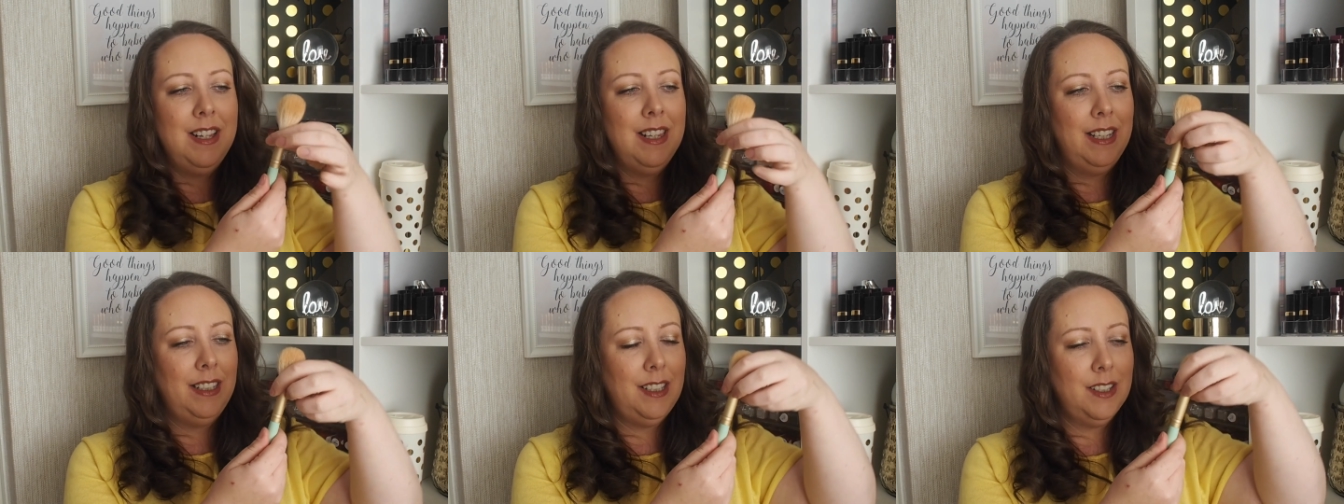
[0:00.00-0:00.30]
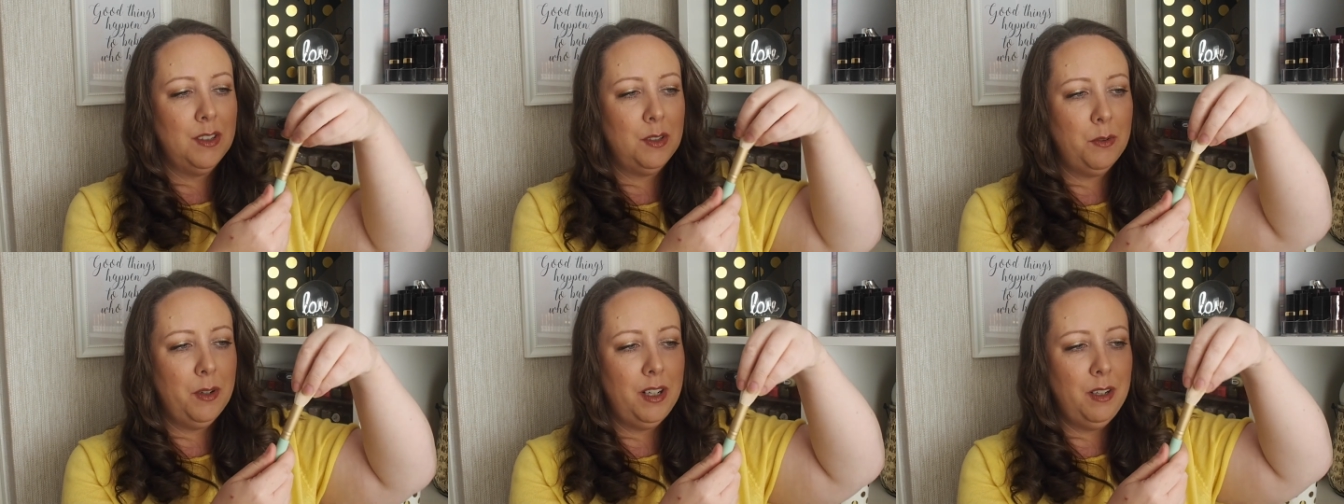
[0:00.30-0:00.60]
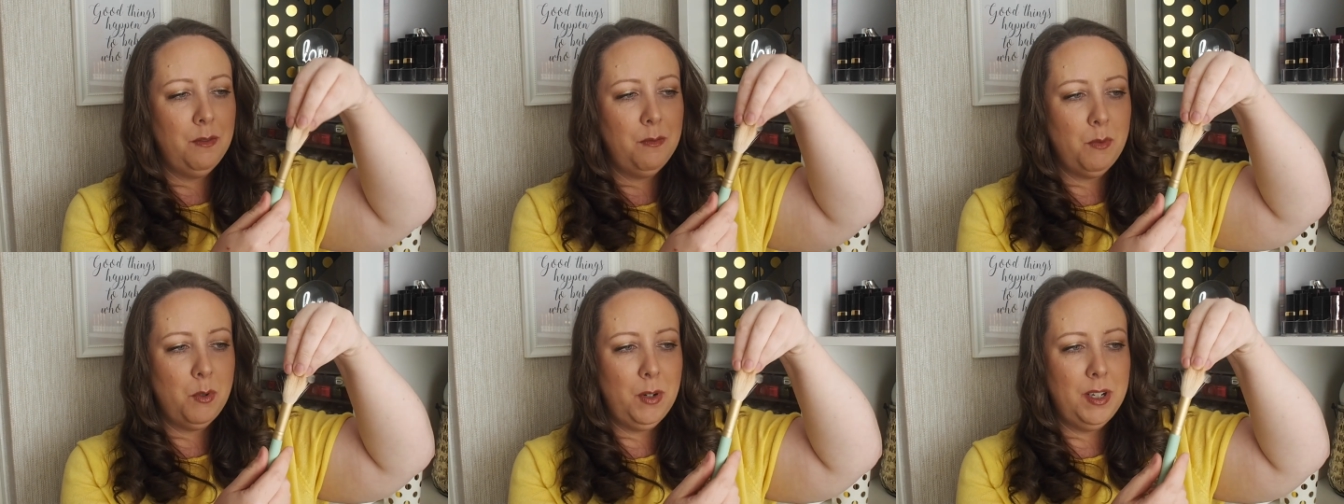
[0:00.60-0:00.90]
Like this is kind
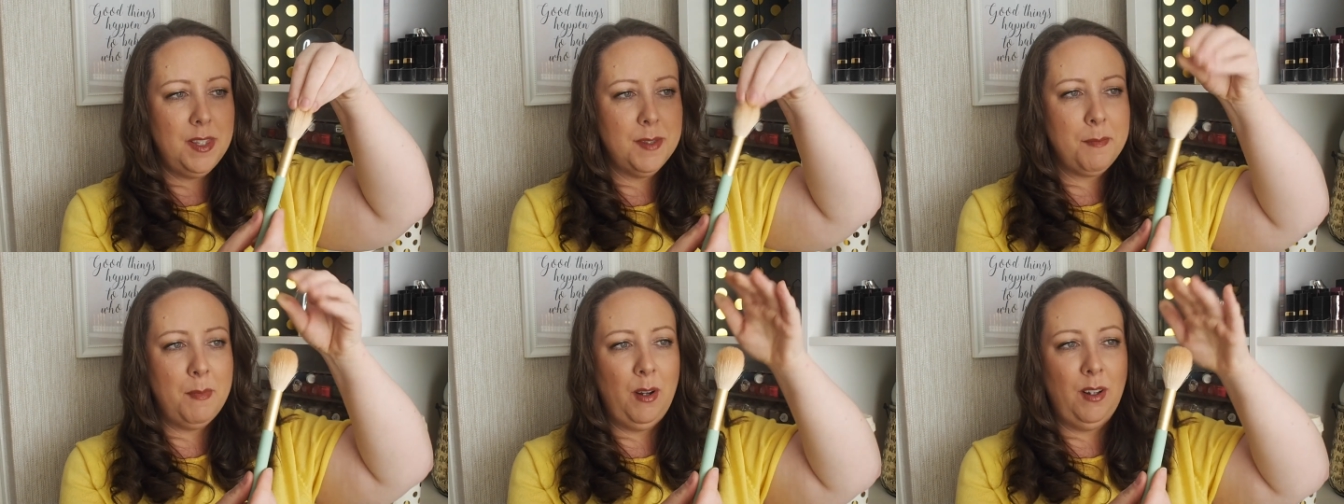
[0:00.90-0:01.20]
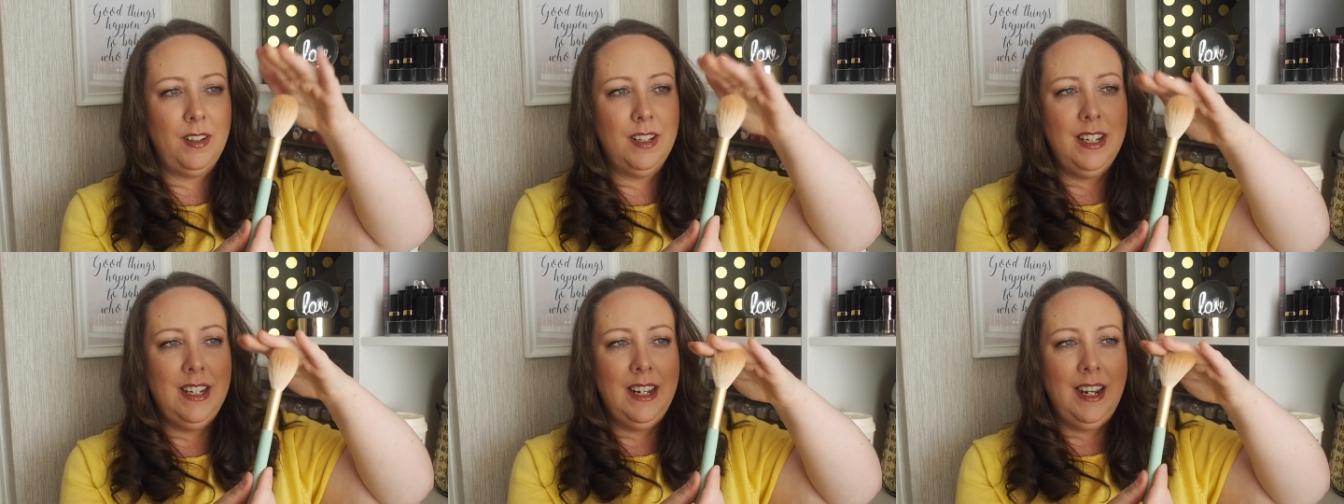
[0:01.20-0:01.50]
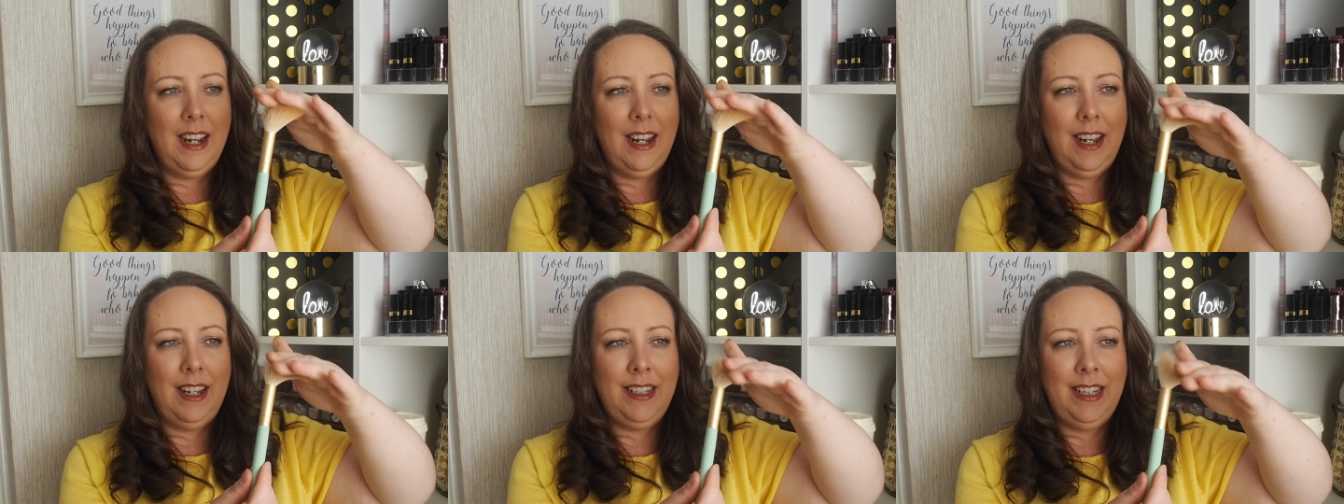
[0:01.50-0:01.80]
of quite small
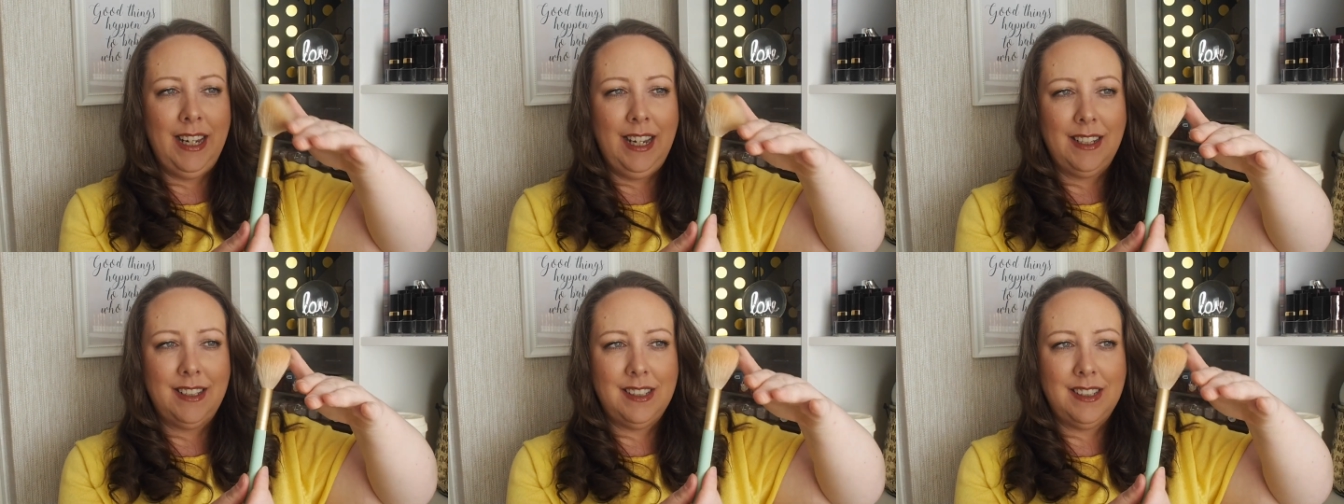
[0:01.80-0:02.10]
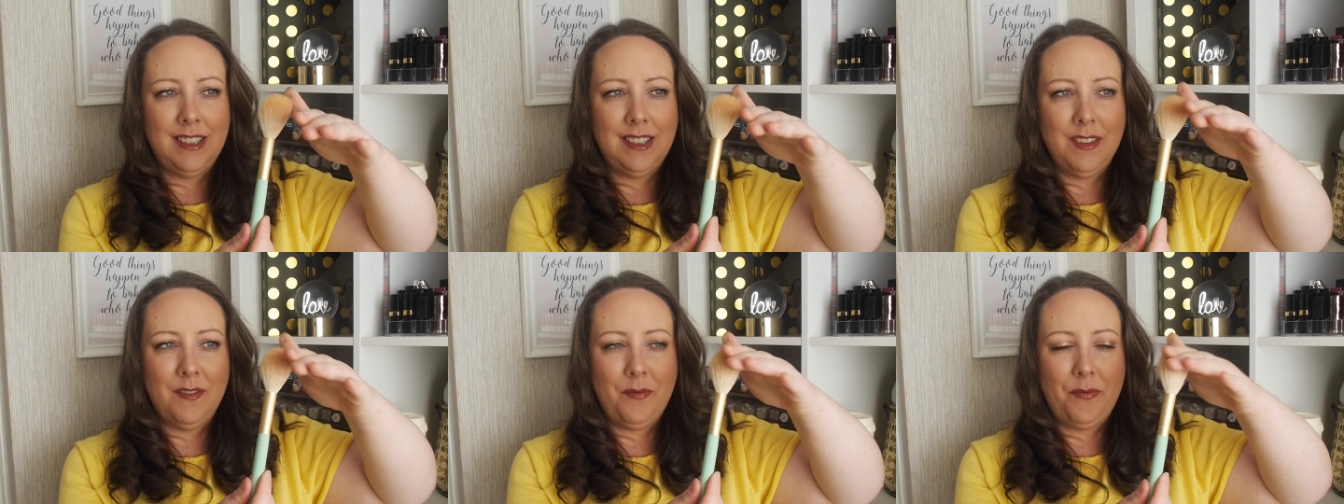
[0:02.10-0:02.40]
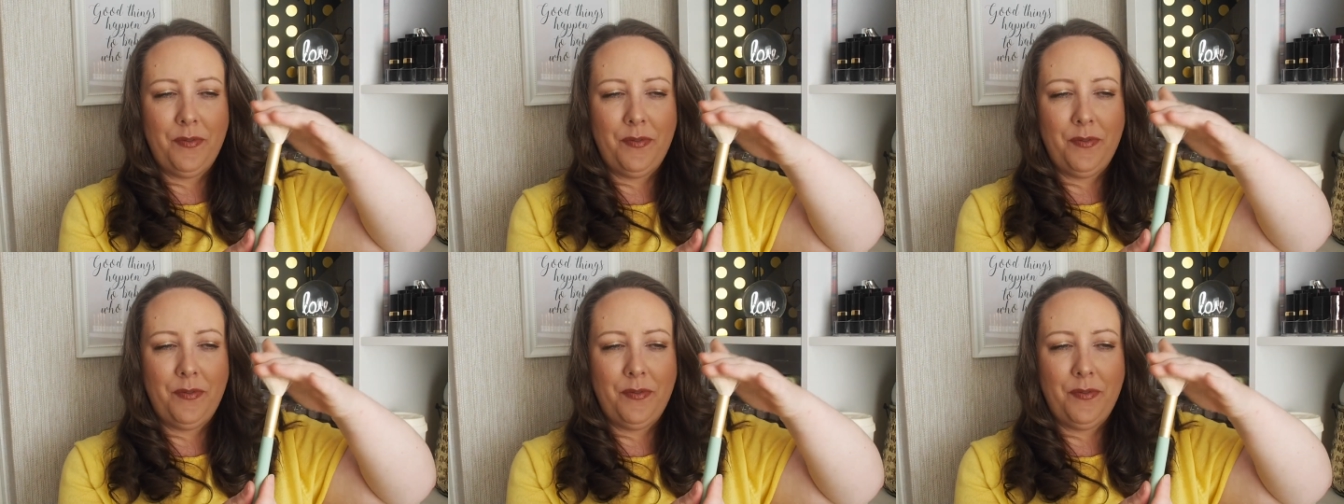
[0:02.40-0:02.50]
and yet